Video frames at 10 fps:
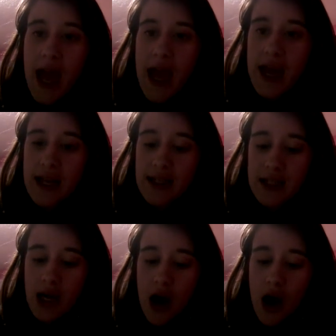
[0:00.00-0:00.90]

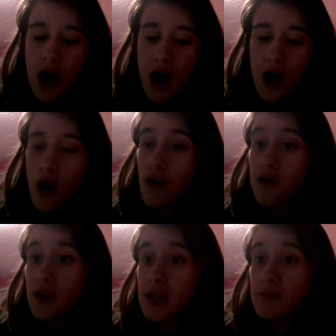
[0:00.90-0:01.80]
and uh,
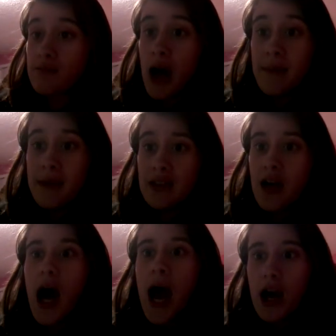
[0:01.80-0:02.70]
hopefully, I mean,
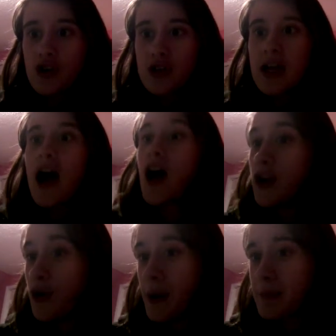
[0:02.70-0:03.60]
Actually, I
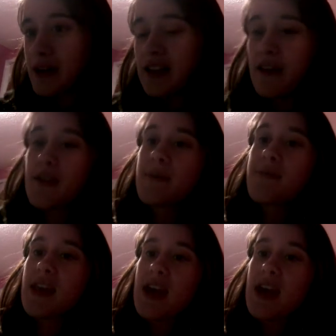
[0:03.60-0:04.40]
know I'm gonna love them.